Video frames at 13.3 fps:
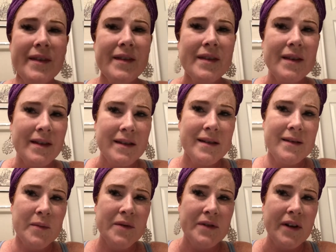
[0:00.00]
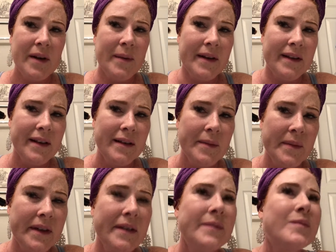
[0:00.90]
So we'll talk about that in a
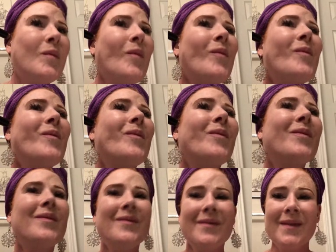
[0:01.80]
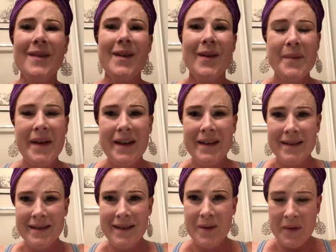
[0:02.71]
minute. So I make
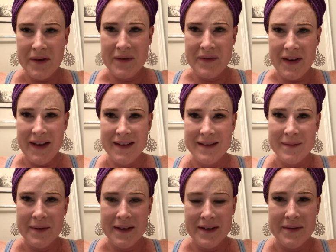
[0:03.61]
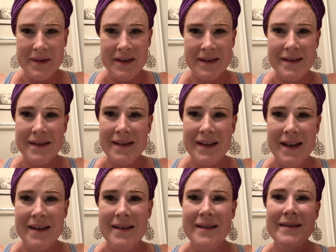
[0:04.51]
a weird face when I do this
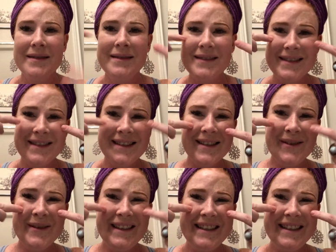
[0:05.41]
so we